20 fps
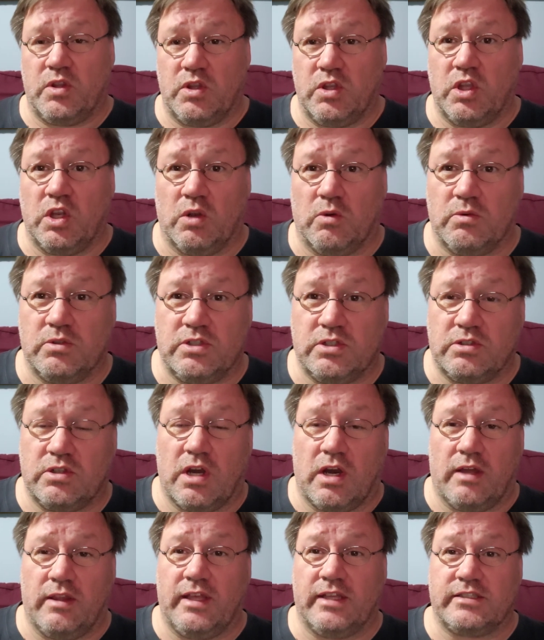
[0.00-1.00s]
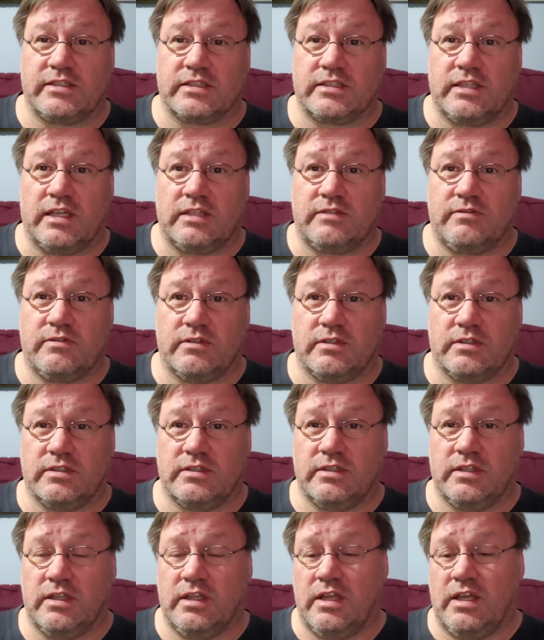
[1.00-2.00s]
would you call that
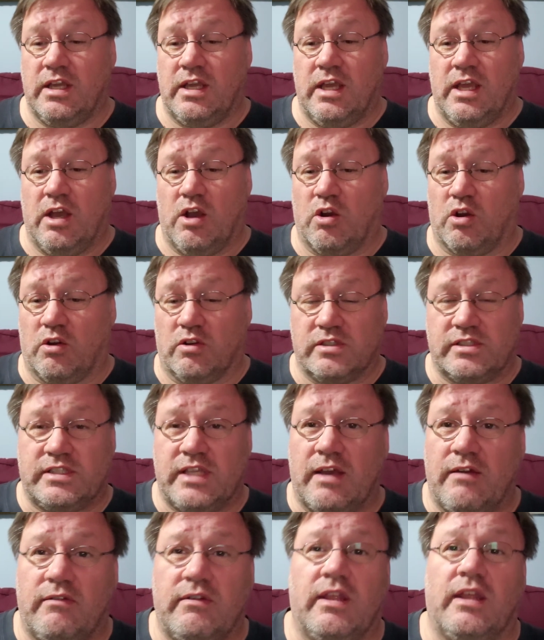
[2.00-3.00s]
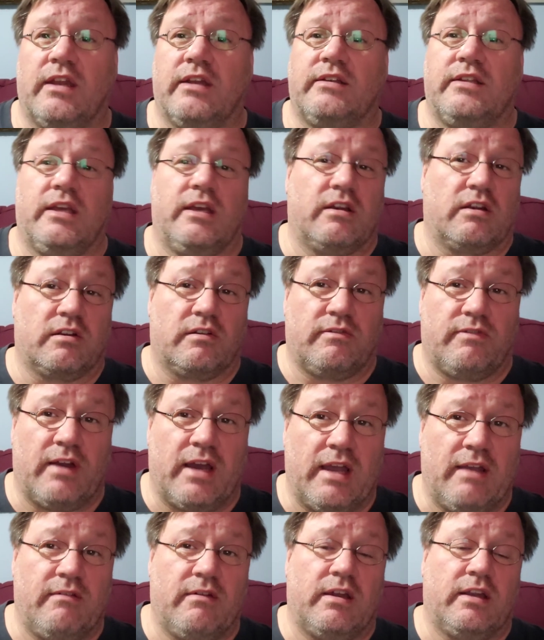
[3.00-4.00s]
successful? Or 7 out of 10, or
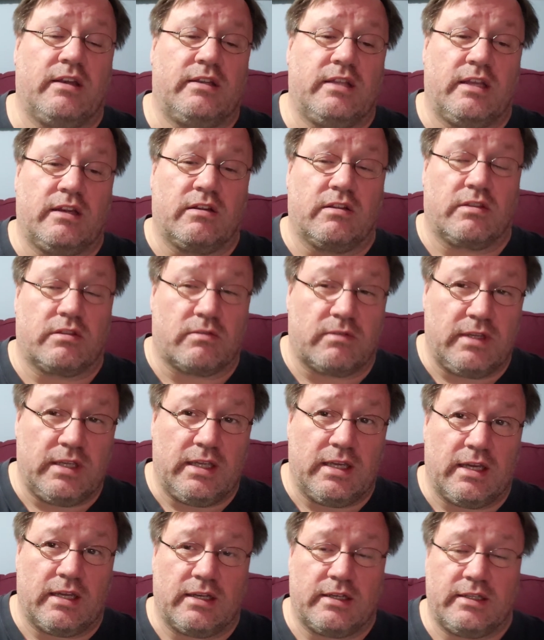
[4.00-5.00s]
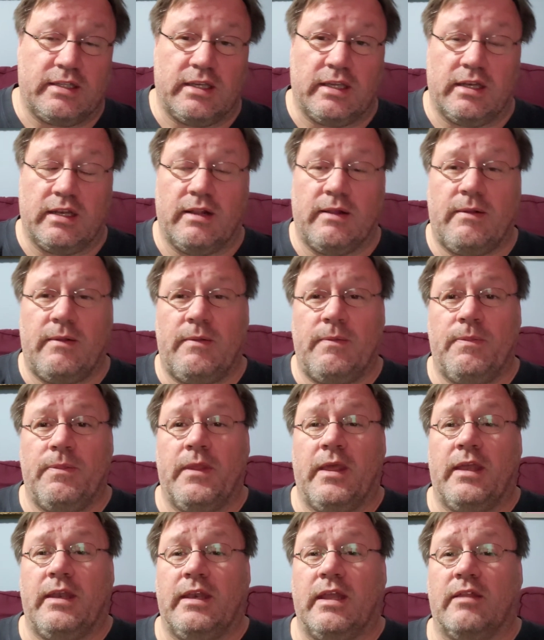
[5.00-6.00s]
5 out of 10, or 3 out of 10.
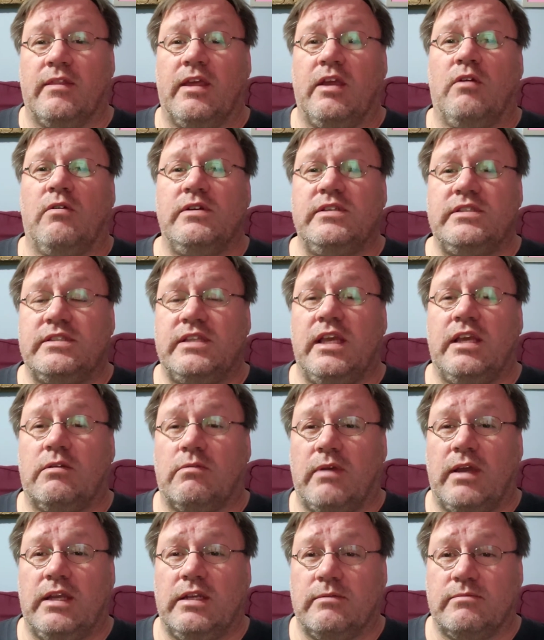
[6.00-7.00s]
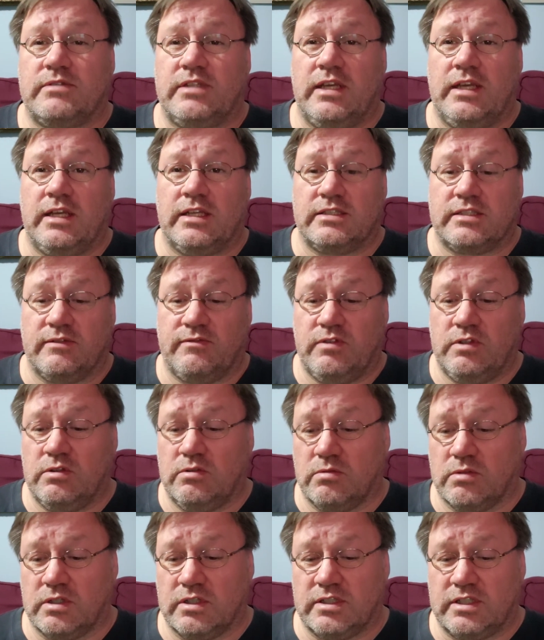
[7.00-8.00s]
Now, they always take random chance. If
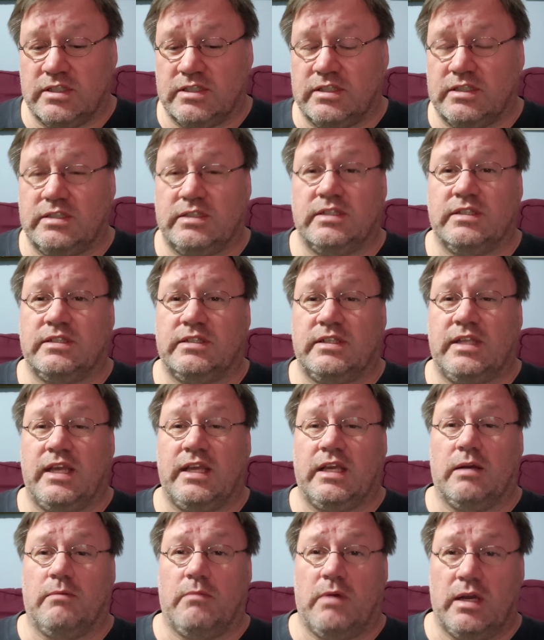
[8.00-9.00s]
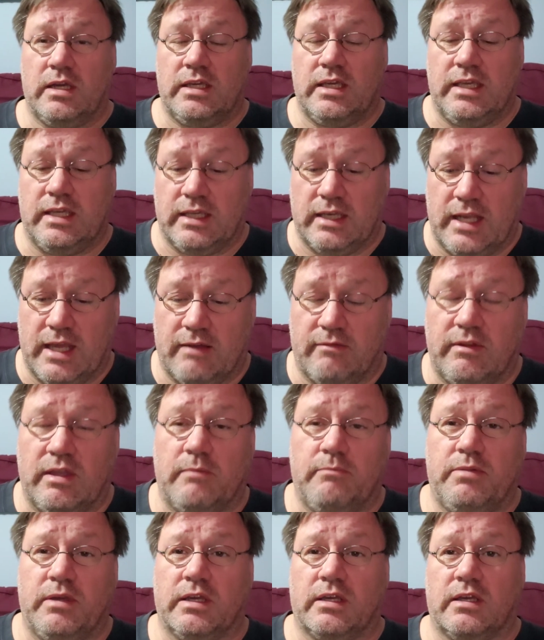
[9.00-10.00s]
you were to take a monkey and have
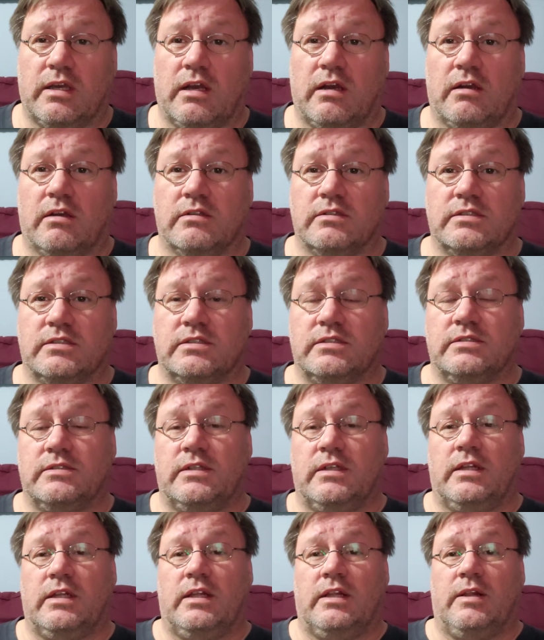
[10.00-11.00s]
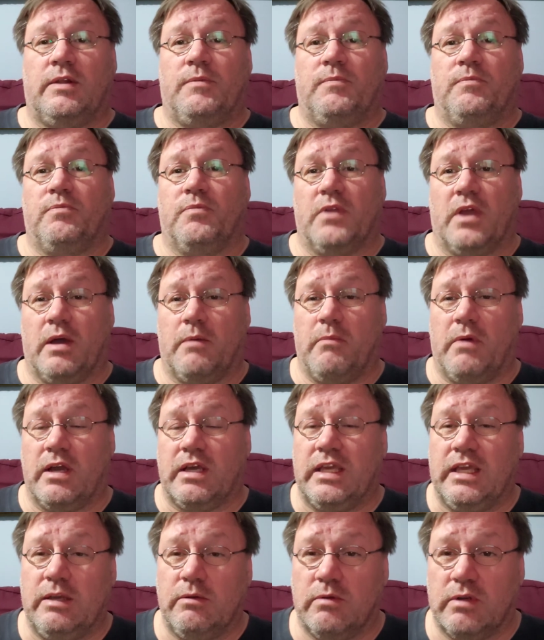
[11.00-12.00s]
them pick cards, a
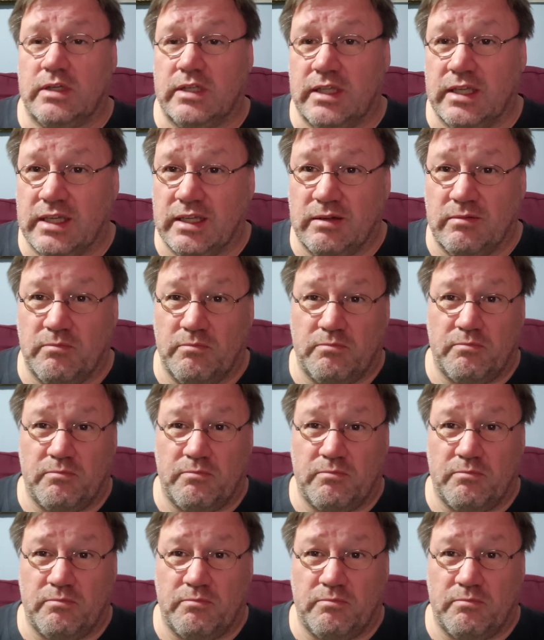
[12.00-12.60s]
monkey would get,